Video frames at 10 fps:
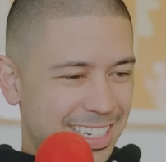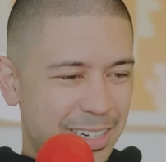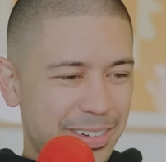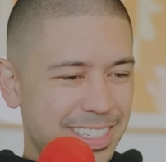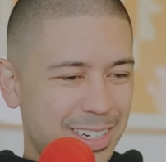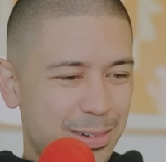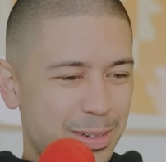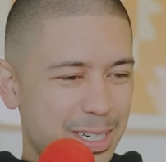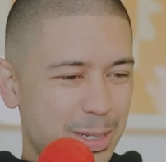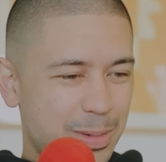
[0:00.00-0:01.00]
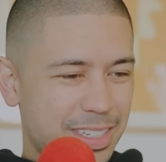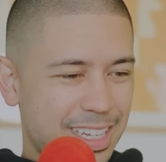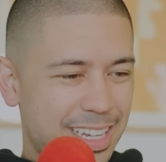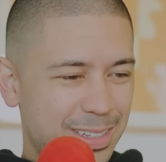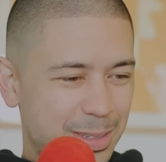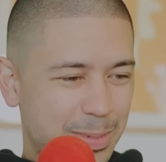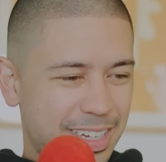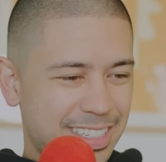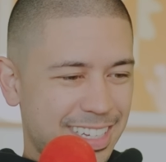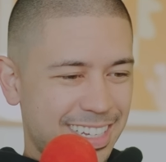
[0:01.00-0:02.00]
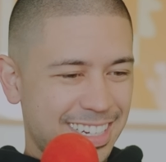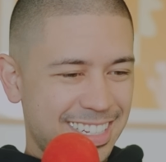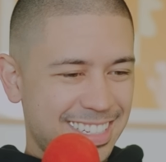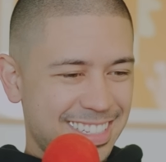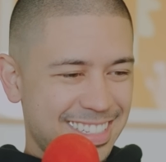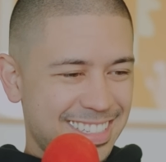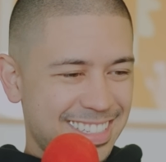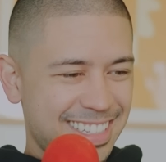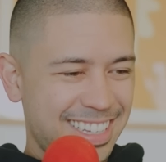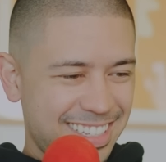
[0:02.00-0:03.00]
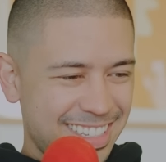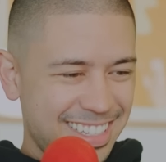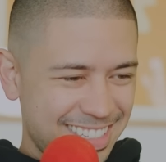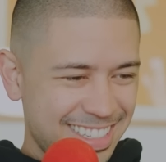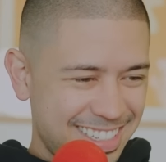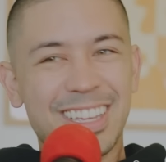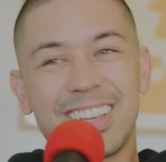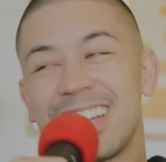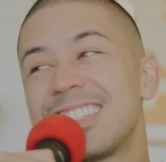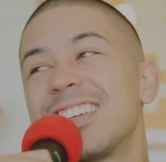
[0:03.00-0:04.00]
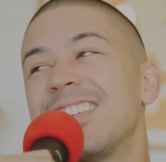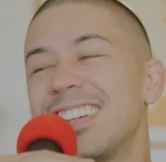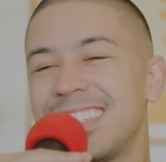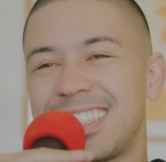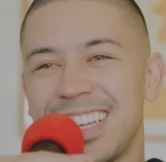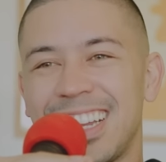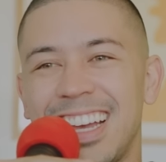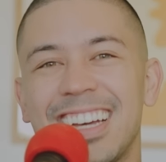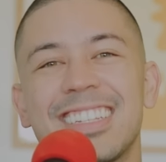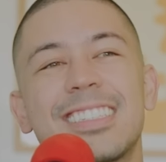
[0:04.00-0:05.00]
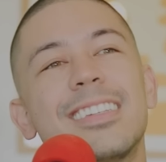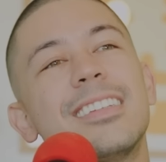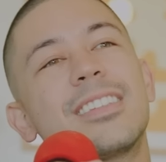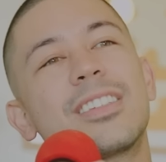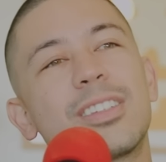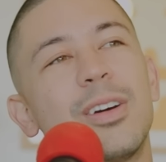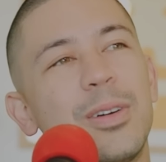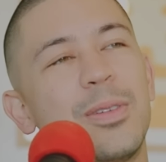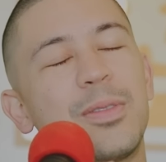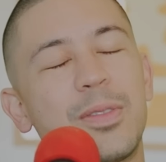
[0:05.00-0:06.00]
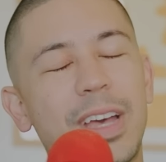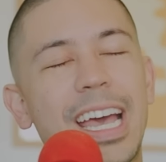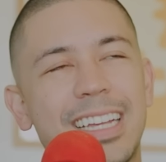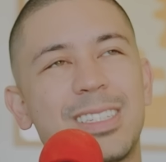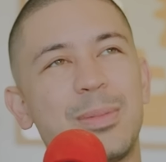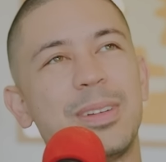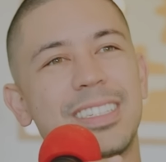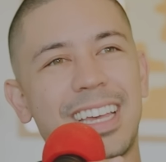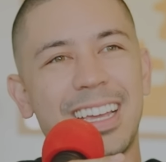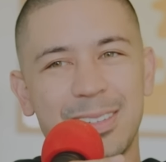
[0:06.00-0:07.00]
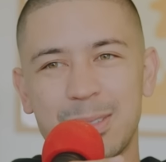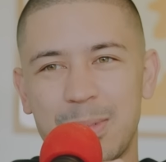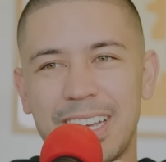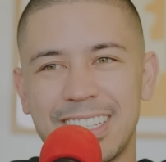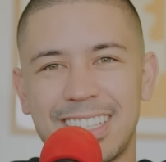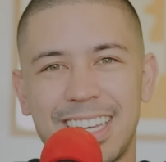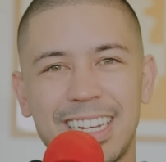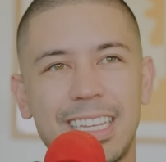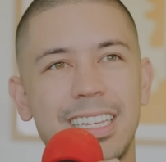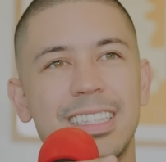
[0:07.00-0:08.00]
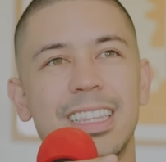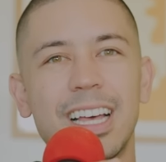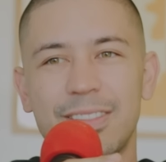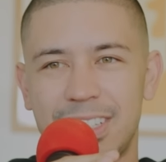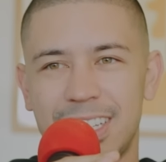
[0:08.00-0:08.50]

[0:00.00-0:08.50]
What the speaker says: Always in a rush to put his ankles by his head. You guys don't understand. Alex is so fast to put his ankles by his head. He loves